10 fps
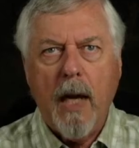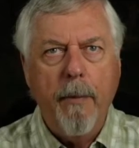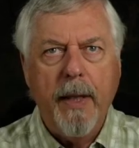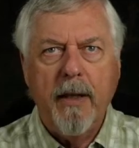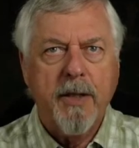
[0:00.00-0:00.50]
I
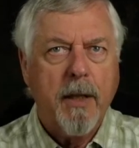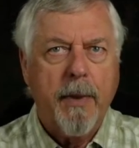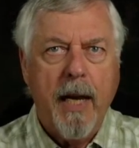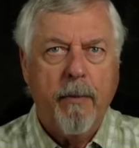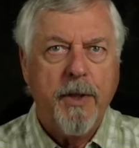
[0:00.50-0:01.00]
mean, there's some
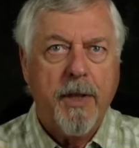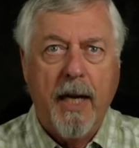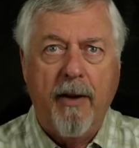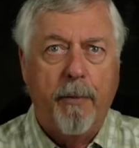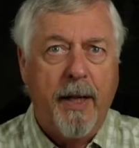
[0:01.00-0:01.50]
cameras that
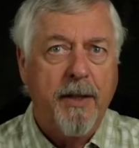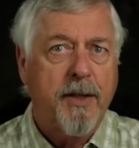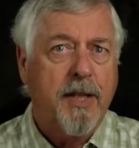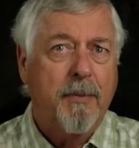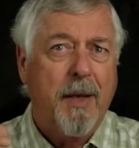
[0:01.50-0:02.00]
have
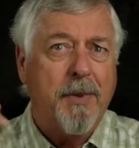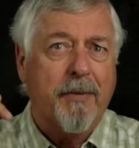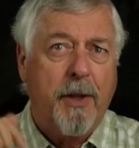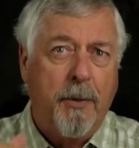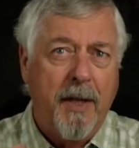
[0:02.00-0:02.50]
buttons. Sometimes you have
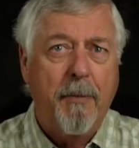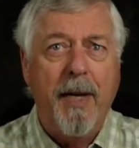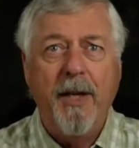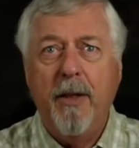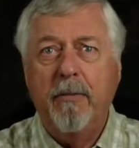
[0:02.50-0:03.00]
to go into the
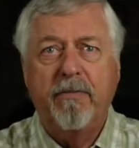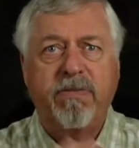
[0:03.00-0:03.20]
menu.